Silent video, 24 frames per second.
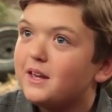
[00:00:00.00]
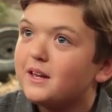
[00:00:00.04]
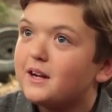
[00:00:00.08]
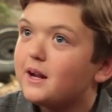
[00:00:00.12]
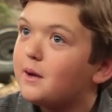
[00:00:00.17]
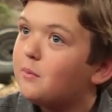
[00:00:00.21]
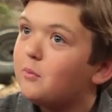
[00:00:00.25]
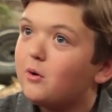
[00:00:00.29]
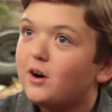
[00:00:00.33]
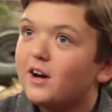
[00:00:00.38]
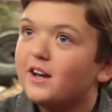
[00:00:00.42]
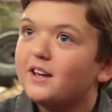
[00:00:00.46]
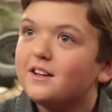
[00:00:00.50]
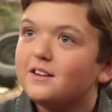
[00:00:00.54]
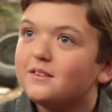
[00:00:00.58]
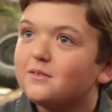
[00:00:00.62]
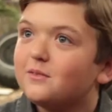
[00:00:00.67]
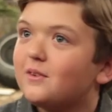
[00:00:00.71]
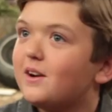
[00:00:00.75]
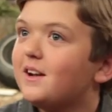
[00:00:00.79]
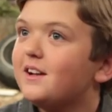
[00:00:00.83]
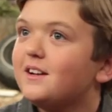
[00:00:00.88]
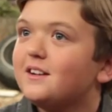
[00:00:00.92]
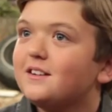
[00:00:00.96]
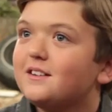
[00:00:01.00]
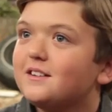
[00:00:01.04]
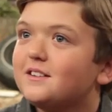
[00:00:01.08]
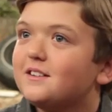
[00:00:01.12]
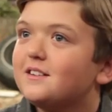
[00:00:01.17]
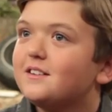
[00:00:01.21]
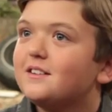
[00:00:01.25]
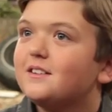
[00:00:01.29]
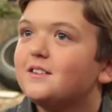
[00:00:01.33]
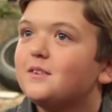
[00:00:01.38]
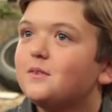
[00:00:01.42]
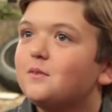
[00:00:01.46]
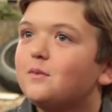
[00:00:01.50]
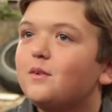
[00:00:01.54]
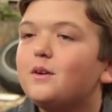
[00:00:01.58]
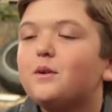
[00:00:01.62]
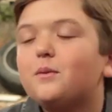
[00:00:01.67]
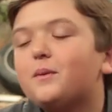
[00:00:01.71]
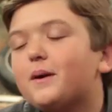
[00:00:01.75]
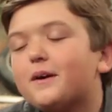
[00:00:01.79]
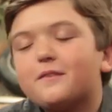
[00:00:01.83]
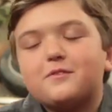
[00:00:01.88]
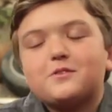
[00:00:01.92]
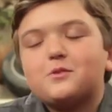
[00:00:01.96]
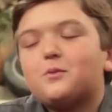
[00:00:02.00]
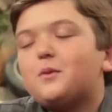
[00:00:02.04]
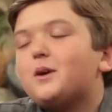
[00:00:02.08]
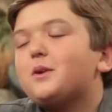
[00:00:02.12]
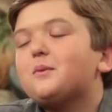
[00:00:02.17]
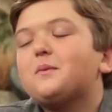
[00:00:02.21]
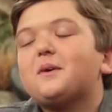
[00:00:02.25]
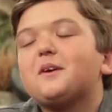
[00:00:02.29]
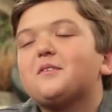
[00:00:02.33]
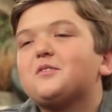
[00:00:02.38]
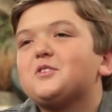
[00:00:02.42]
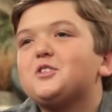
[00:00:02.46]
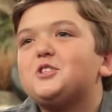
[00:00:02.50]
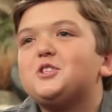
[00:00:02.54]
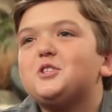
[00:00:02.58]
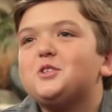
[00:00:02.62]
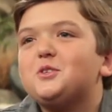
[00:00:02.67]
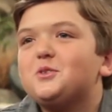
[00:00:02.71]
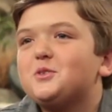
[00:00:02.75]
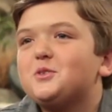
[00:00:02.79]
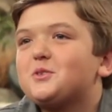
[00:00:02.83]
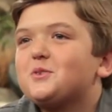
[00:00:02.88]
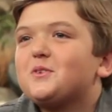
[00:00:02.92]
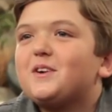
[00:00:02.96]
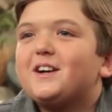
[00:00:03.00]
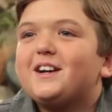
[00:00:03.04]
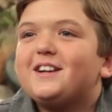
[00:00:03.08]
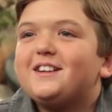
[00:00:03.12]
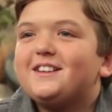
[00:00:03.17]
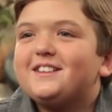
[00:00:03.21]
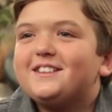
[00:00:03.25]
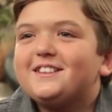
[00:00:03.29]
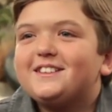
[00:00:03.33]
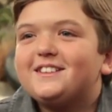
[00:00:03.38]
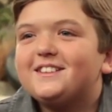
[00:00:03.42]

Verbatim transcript: and I'm Wyatt, right? Exactly, right? Why, why not? Why do we have to choose, right?